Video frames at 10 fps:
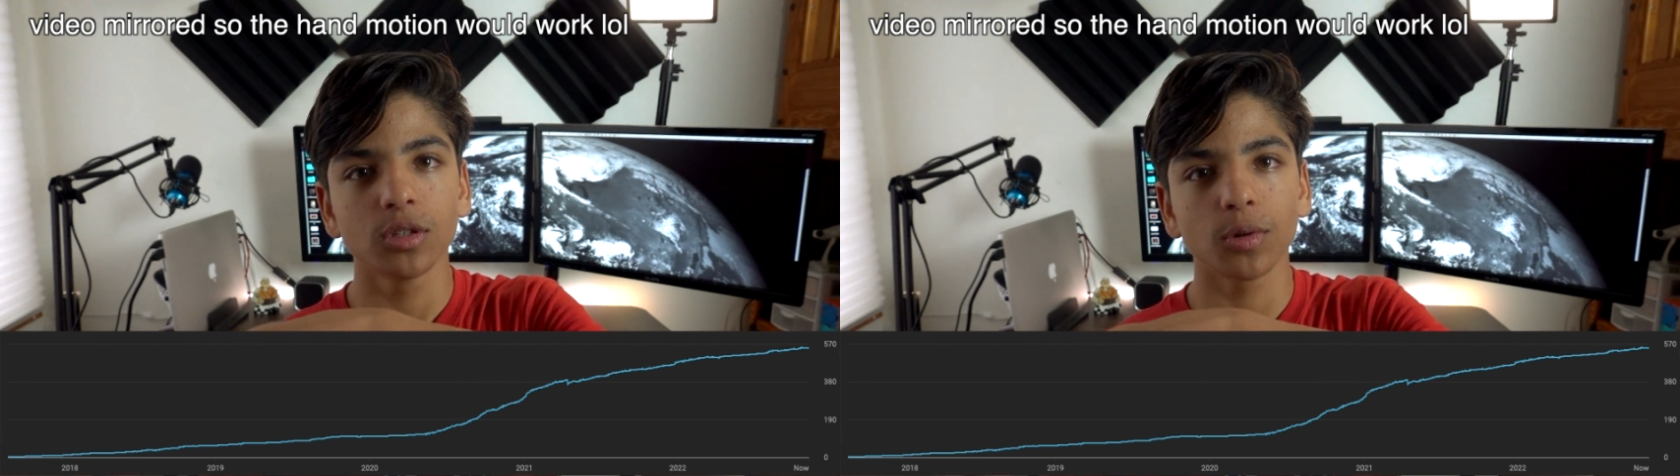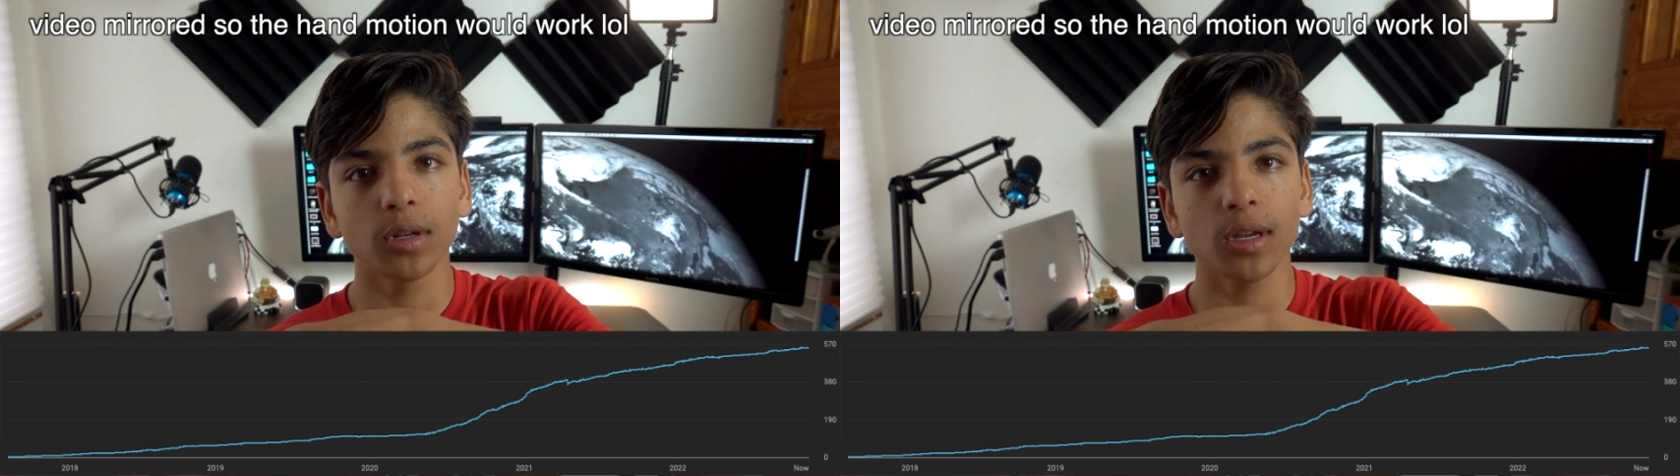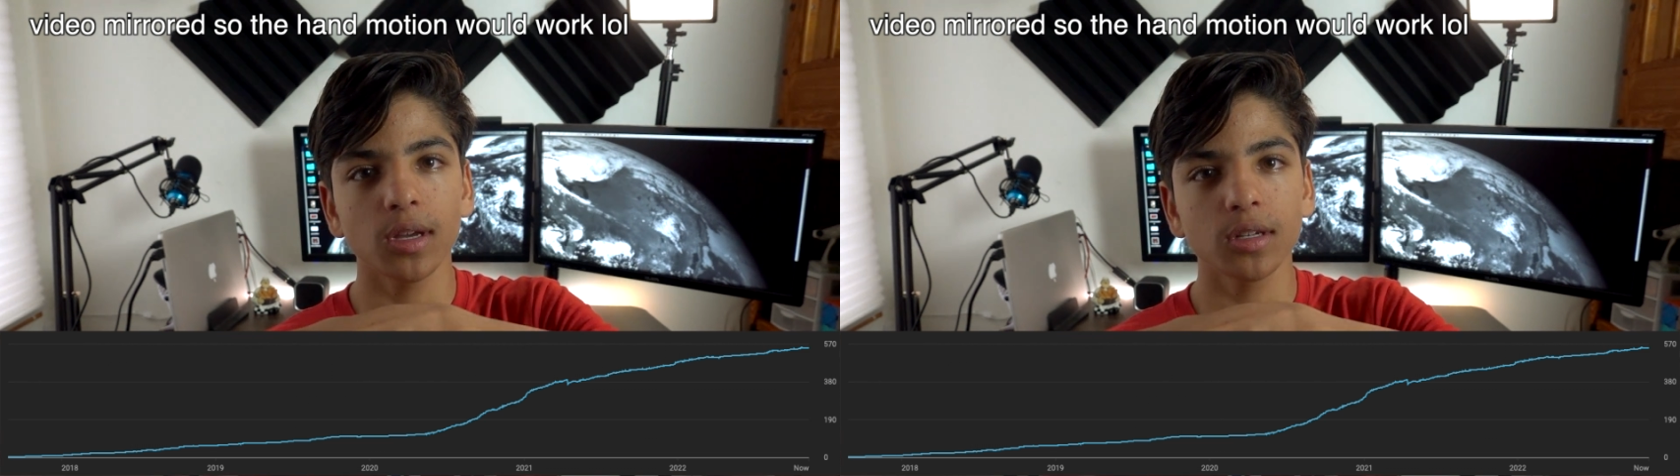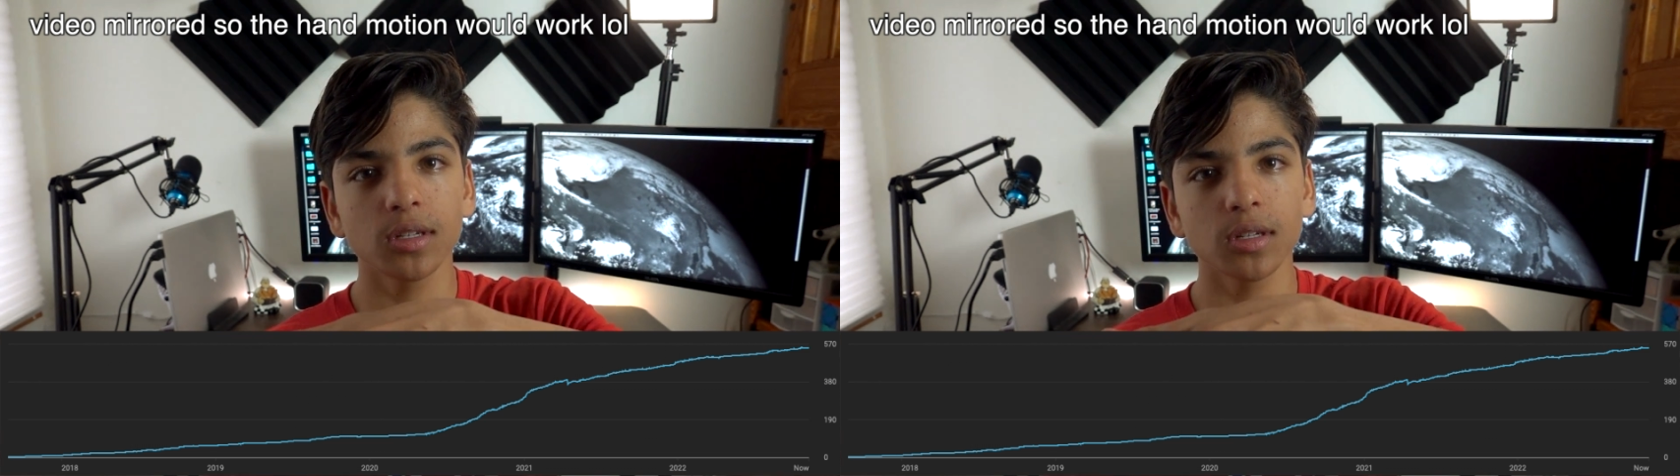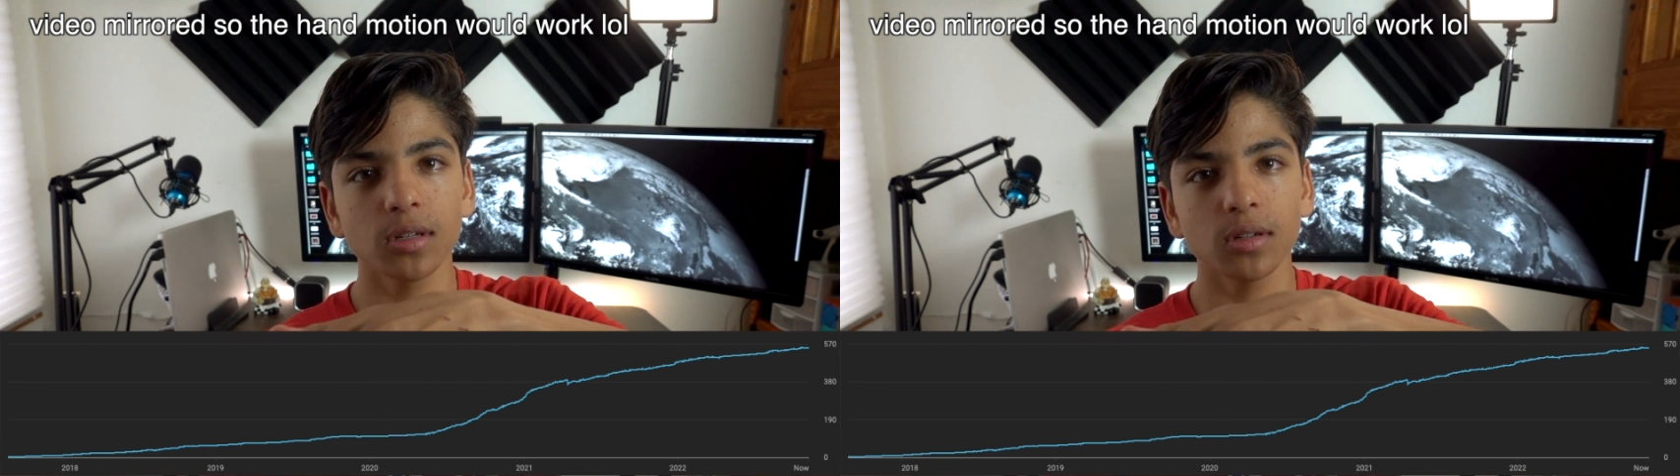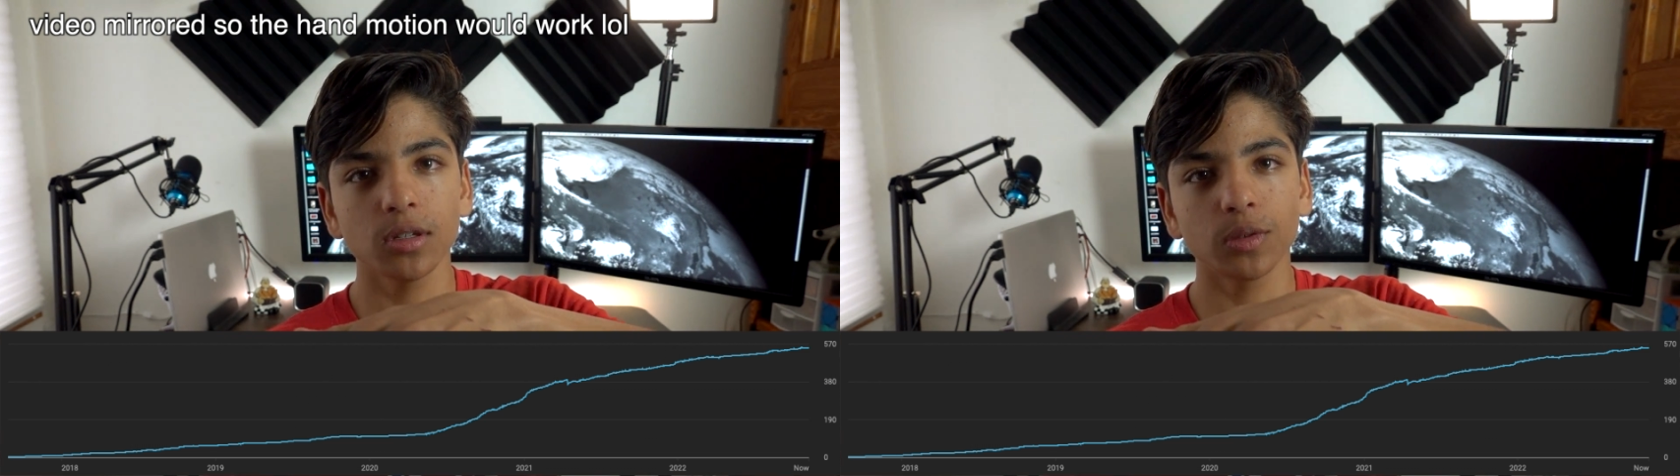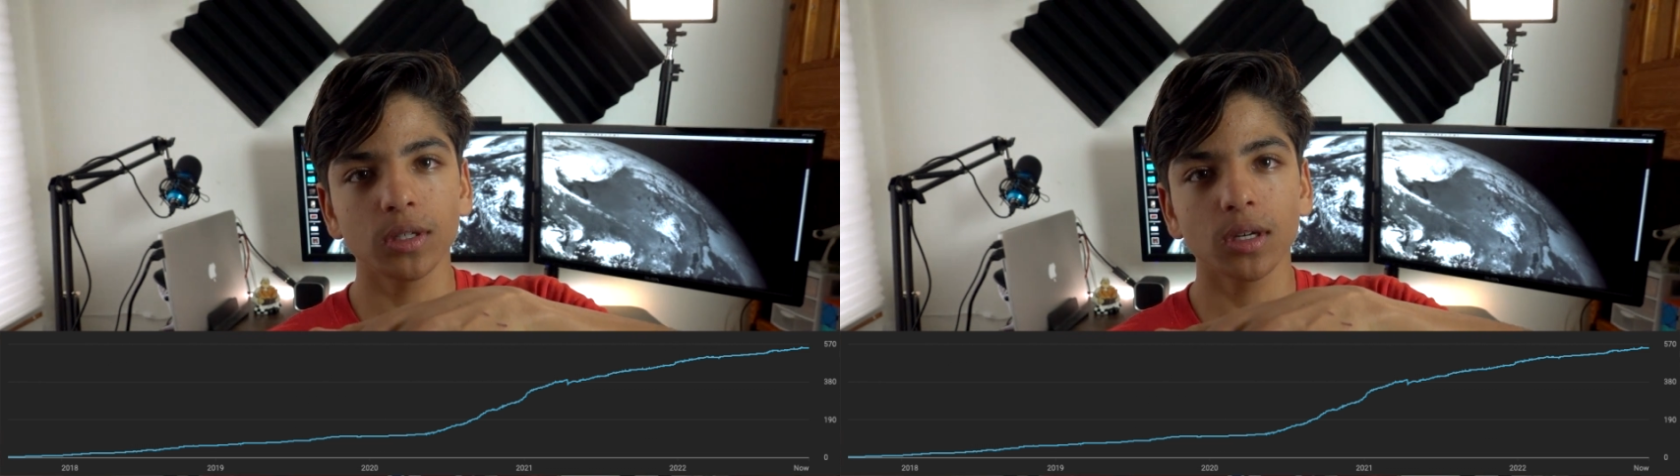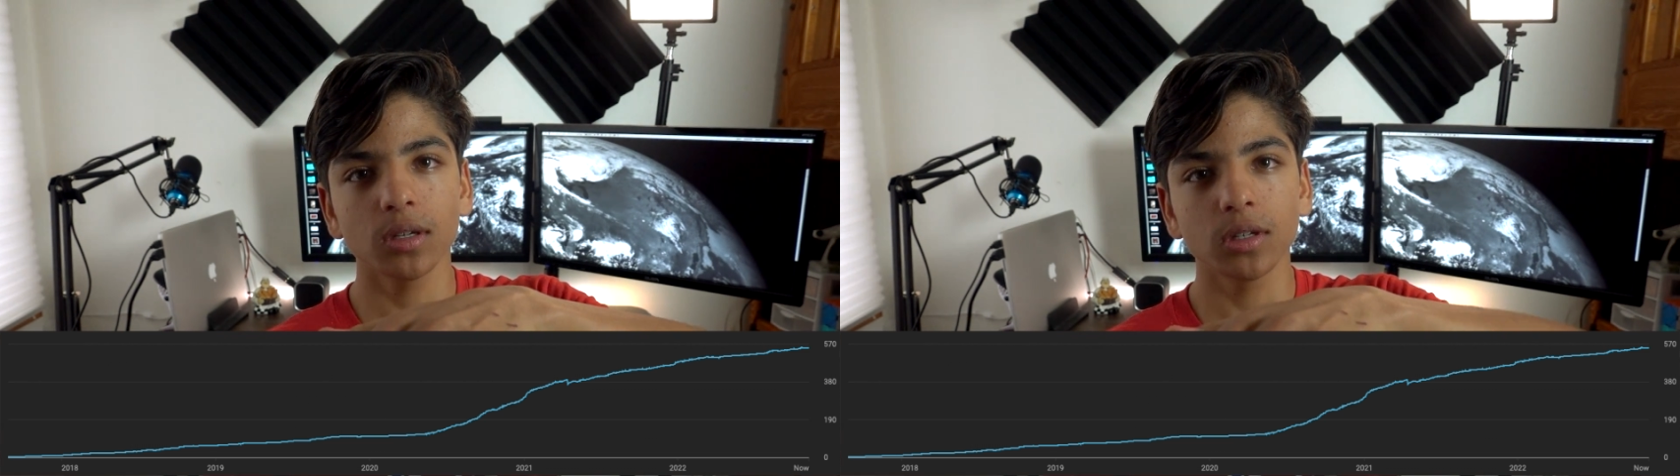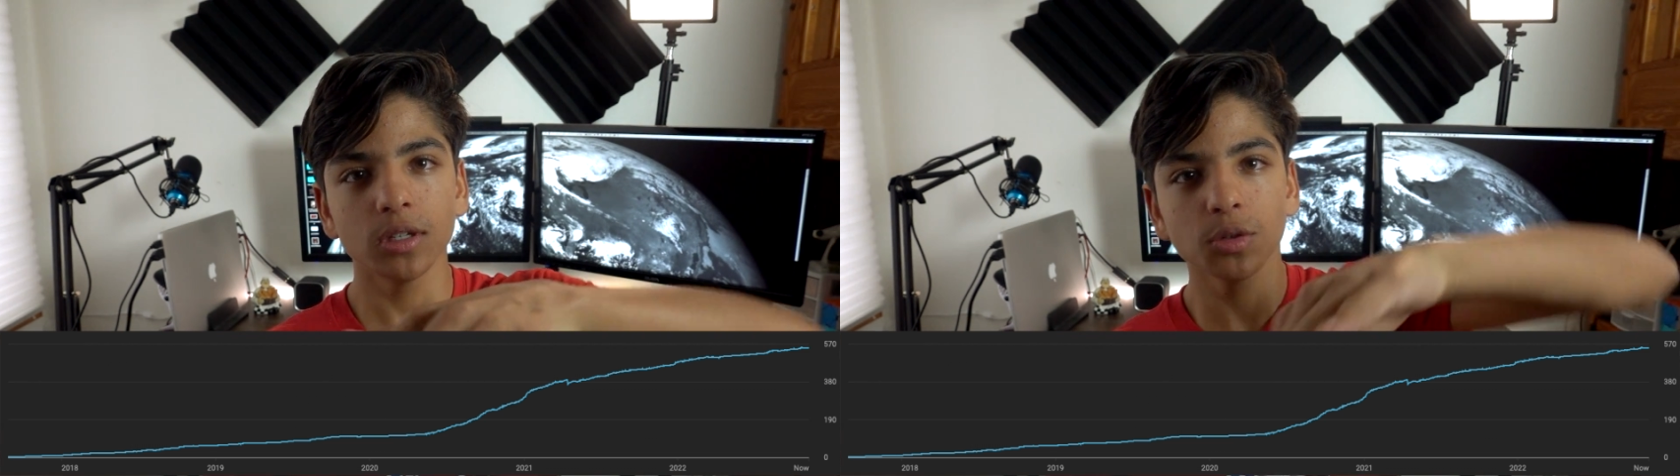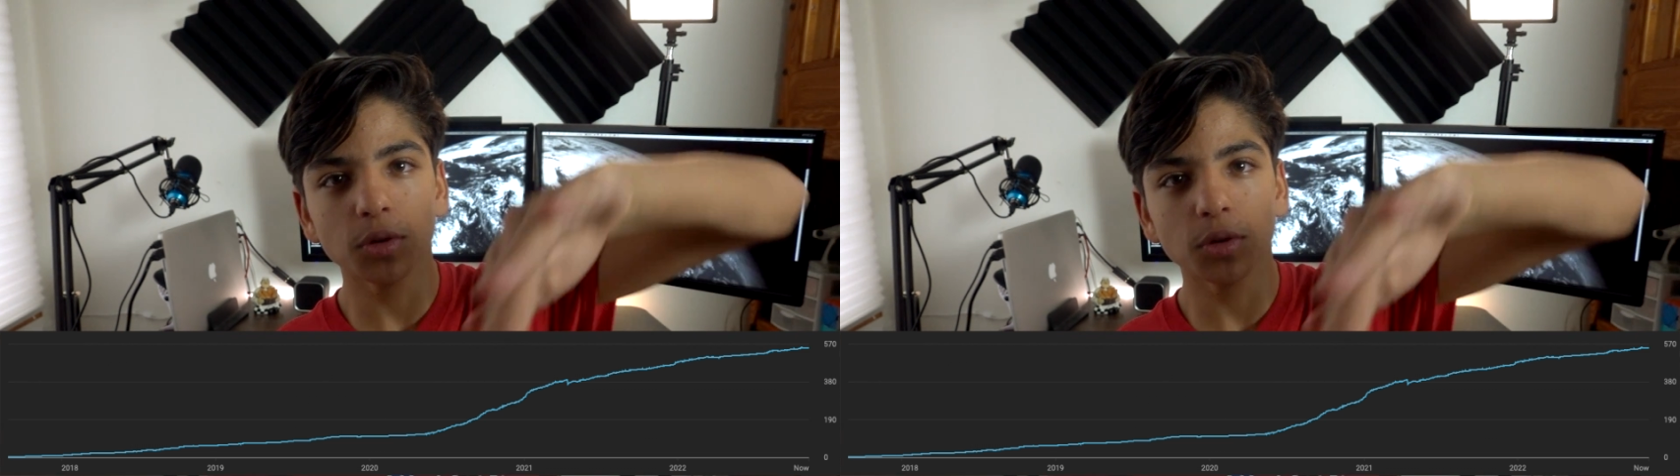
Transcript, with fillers: 2018, 2019,